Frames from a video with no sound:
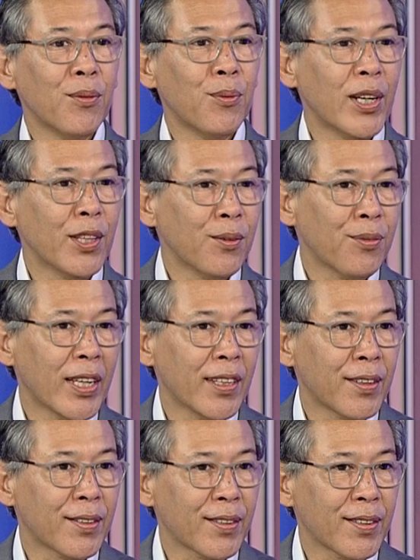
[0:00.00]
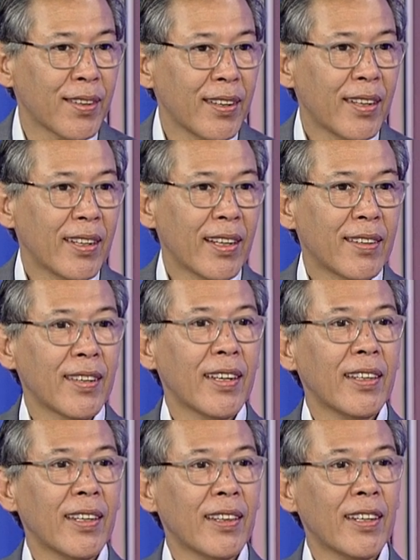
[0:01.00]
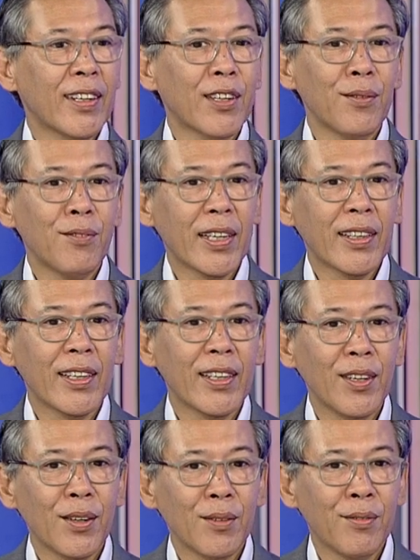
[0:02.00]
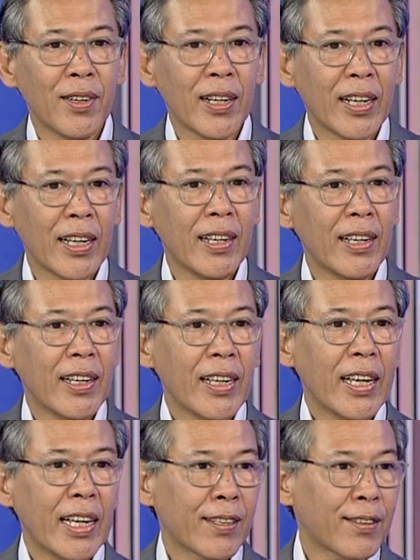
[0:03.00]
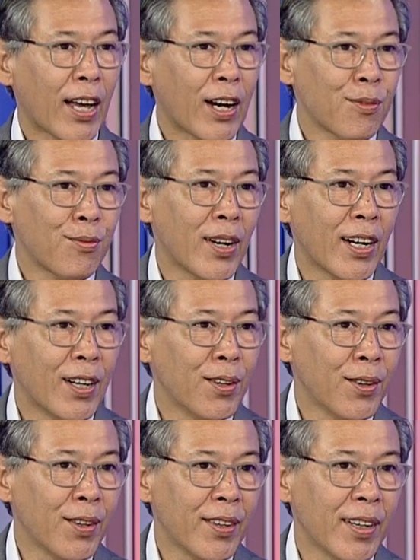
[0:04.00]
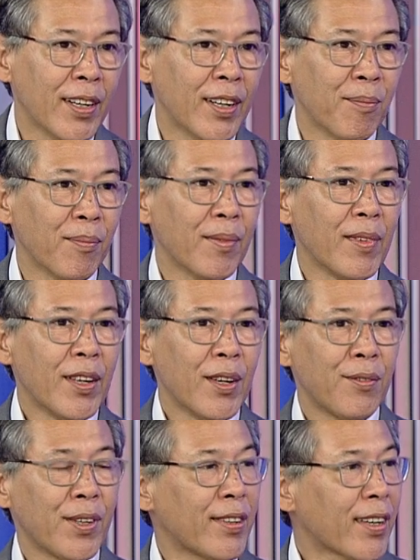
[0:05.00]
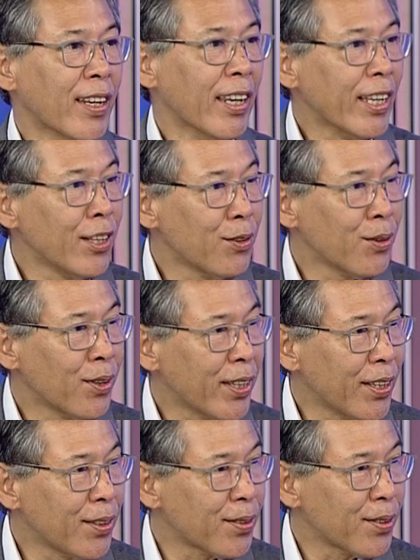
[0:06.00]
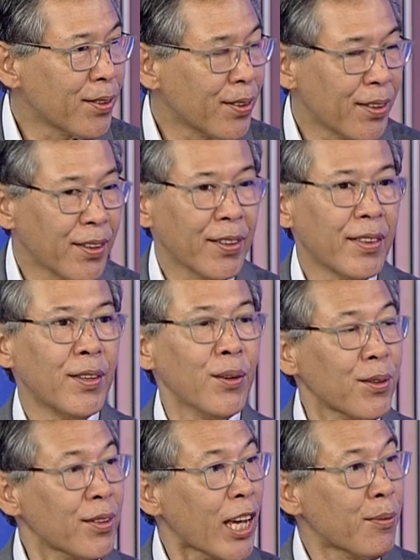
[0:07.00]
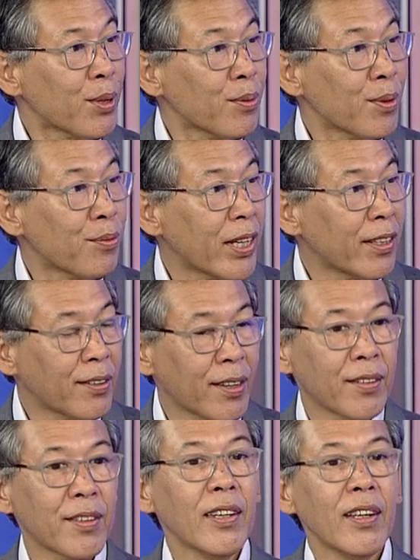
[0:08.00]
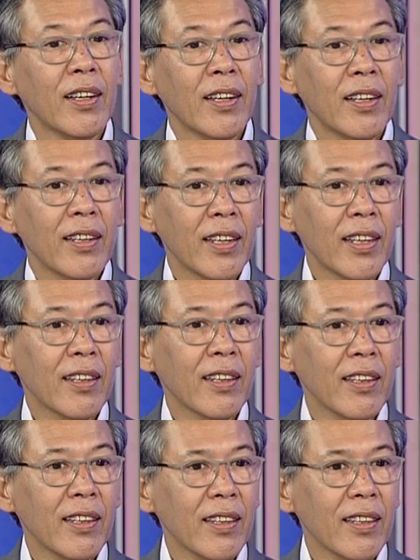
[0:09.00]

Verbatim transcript: one offense, let's say that they're convicted of uh, estafa or um, physical injuries or, or those types of offenses, then